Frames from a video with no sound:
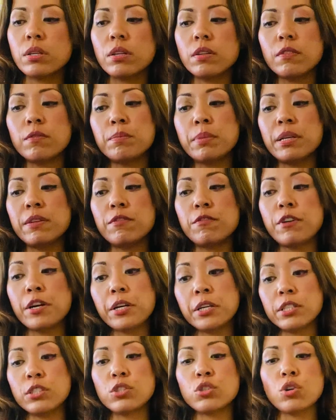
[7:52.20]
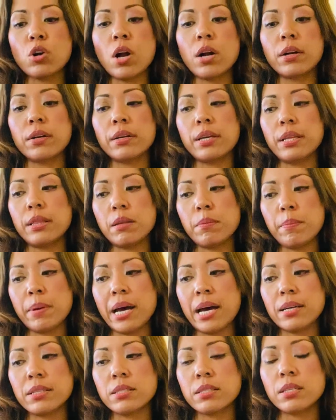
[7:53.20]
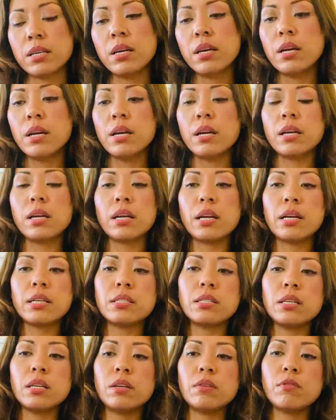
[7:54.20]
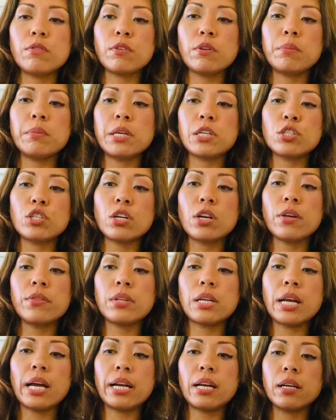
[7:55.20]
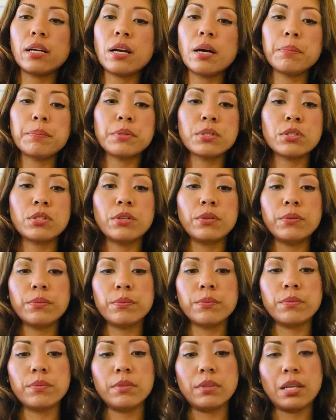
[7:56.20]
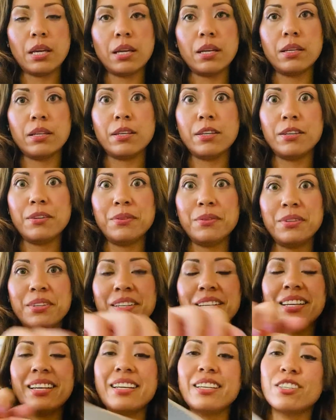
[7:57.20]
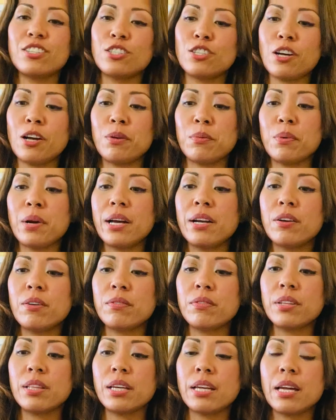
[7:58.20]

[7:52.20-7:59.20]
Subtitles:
could have been very strong in the past. Can I see information on the Knight of Cups too? Thank you. Shot right over the